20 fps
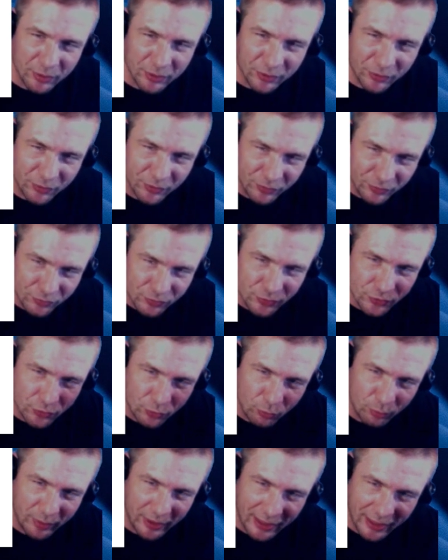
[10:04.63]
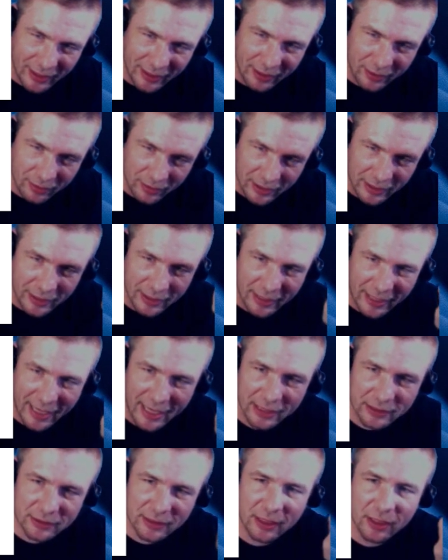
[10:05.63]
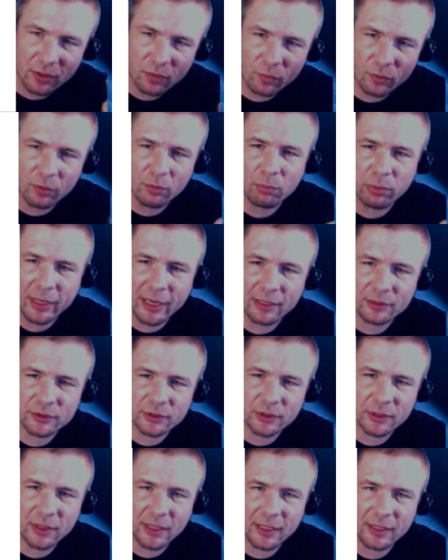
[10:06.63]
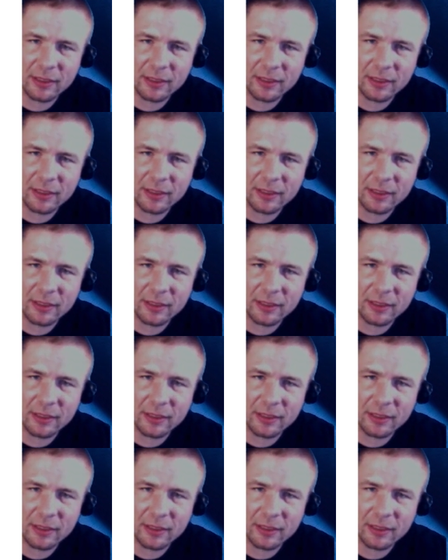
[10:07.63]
but you can zoom in and it acts like a real browser,